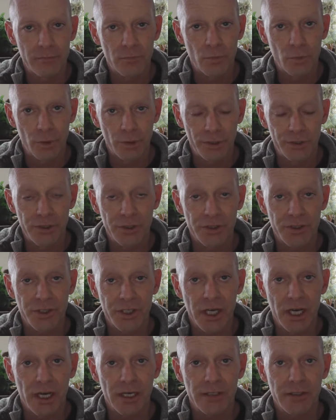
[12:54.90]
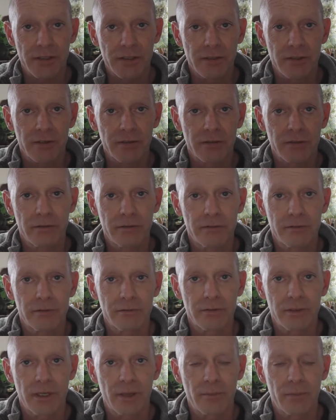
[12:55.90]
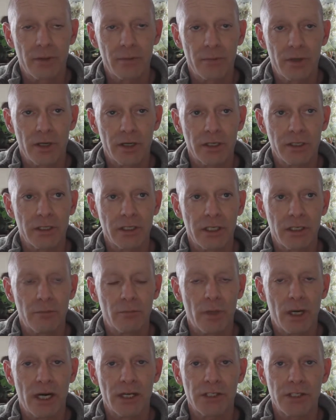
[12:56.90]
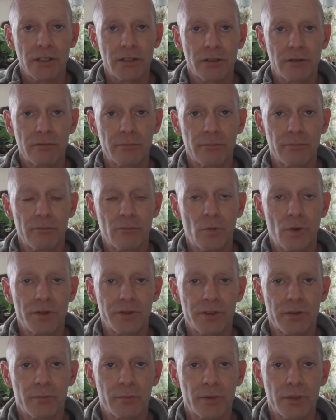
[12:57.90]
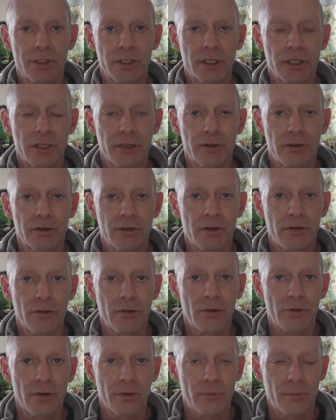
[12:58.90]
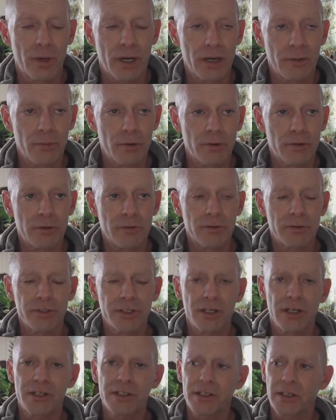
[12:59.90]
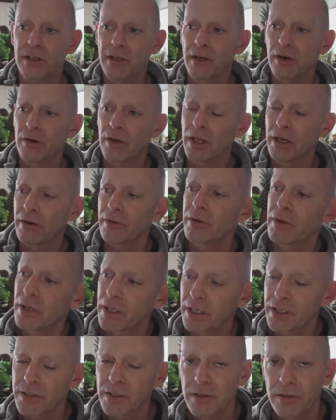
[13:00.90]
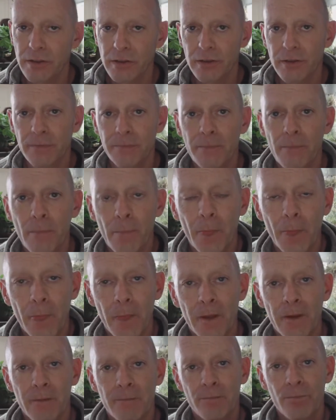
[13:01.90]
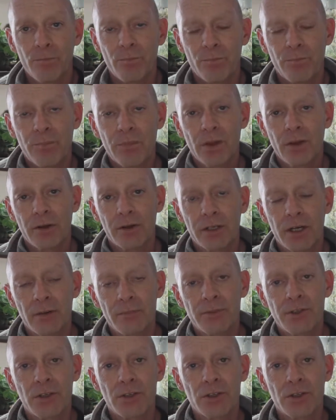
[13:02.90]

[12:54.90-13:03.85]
religious texts, and I'm not going to keep bashing ones in particular, although the Bible, did I say that out loud? I guess I did, comes